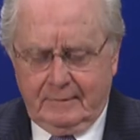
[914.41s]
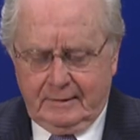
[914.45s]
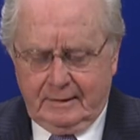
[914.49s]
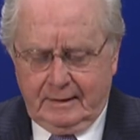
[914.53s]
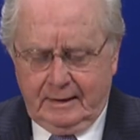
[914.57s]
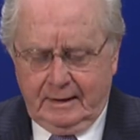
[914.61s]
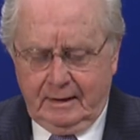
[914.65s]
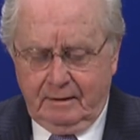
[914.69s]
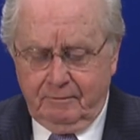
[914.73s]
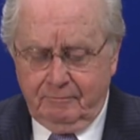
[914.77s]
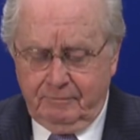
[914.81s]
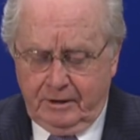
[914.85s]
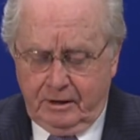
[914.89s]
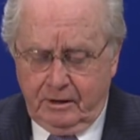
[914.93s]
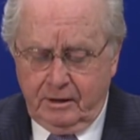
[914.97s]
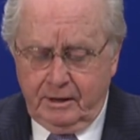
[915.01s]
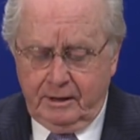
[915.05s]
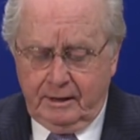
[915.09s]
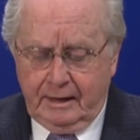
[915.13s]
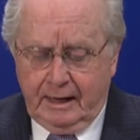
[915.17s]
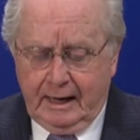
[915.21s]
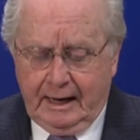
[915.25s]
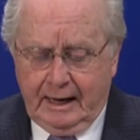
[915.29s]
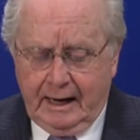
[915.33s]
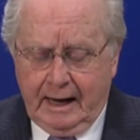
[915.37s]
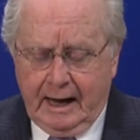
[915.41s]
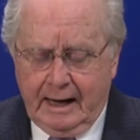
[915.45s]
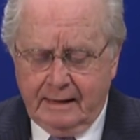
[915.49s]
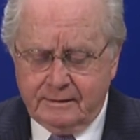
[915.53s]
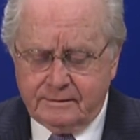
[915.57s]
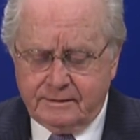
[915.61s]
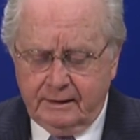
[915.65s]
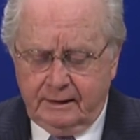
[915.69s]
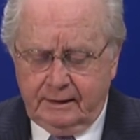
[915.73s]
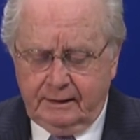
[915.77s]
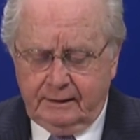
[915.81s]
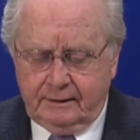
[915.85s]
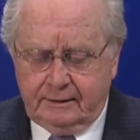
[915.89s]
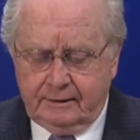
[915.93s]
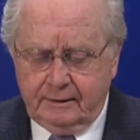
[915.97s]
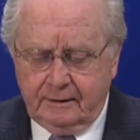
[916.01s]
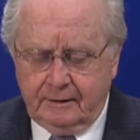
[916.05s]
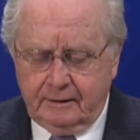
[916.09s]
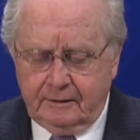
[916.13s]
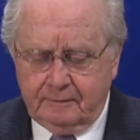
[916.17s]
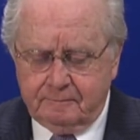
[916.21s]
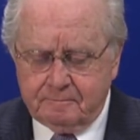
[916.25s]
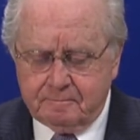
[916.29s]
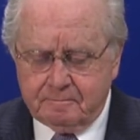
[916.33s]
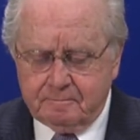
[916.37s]
And very, I, I think,
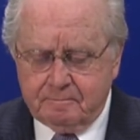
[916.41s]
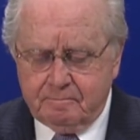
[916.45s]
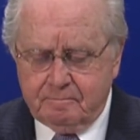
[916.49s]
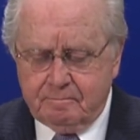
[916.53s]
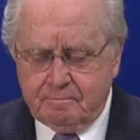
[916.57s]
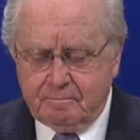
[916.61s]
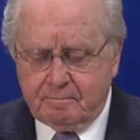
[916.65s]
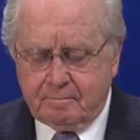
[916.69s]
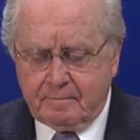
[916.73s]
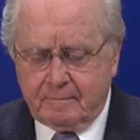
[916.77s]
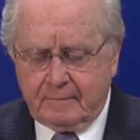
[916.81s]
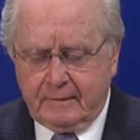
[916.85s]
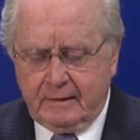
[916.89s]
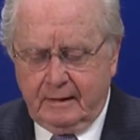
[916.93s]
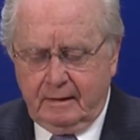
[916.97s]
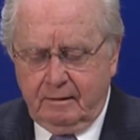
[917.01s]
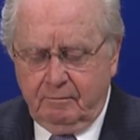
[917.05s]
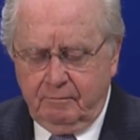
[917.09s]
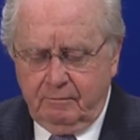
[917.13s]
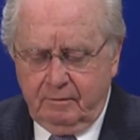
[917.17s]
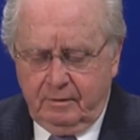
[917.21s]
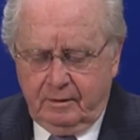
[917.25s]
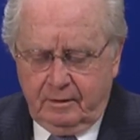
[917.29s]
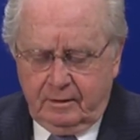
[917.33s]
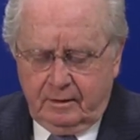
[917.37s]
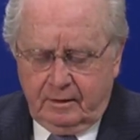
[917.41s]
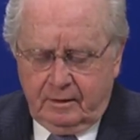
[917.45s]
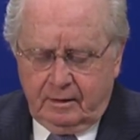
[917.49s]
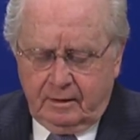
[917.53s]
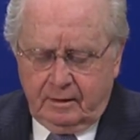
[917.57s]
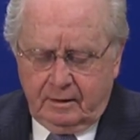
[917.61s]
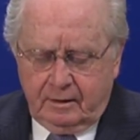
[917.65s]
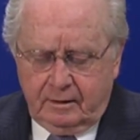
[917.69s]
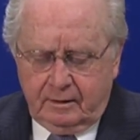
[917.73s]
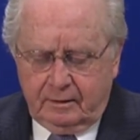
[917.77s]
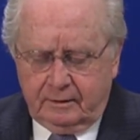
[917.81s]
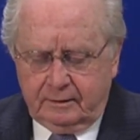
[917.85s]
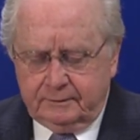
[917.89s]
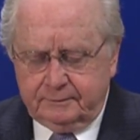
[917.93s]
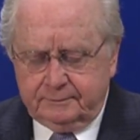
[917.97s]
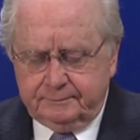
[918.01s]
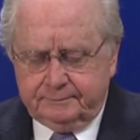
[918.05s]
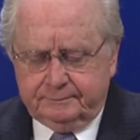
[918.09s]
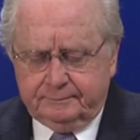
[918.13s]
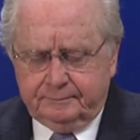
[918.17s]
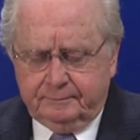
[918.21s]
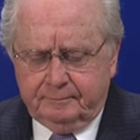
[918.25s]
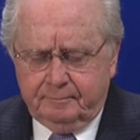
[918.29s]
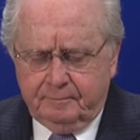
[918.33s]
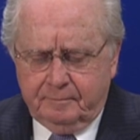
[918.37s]
uh, uh,
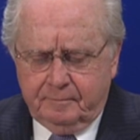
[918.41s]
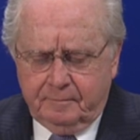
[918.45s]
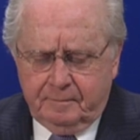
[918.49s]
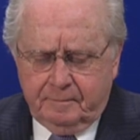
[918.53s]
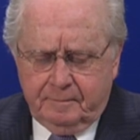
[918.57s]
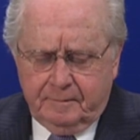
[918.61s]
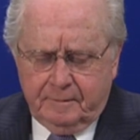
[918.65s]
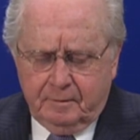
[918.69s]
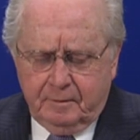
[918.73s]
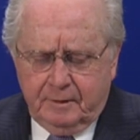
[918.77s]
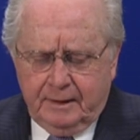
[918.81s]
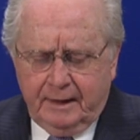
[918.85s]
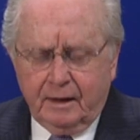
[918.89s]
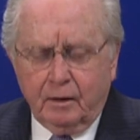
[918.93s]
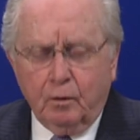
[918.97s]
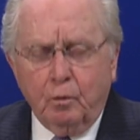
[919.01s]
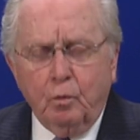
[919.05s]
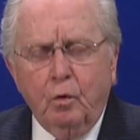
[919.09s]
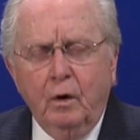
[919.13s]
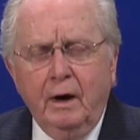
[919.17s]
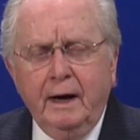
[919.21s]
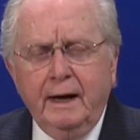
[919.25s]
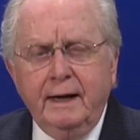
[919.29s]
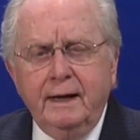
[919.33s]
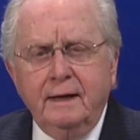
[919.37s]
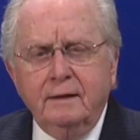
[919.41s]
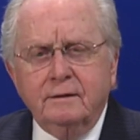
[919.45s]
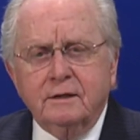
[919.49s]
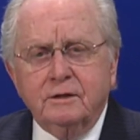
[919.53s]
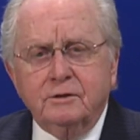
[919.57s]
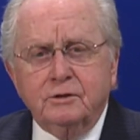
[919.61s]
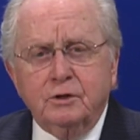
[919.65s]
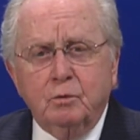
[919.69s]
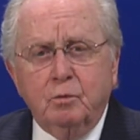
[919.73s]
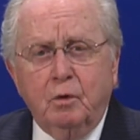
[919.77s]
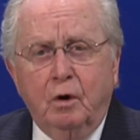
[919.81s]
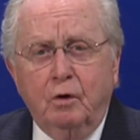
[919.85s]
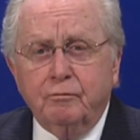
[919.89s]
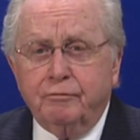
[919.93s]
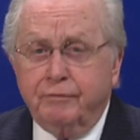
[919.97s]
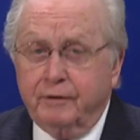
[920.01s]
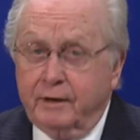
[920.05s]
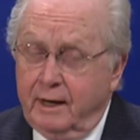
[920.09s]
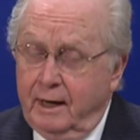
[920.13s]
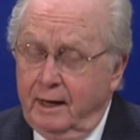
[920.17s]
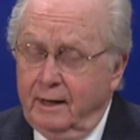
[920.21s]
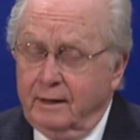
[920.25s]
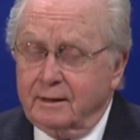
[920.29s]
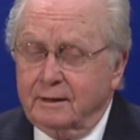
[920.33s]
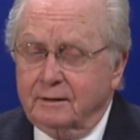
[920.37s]
in a way that you won't
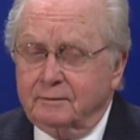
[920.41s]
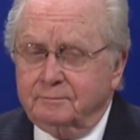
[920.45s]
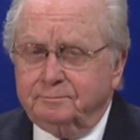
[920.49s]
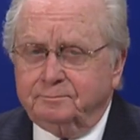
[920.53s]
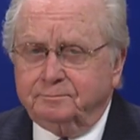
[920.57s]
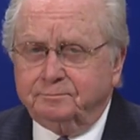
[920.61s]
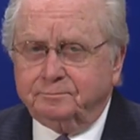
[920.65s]
forget it.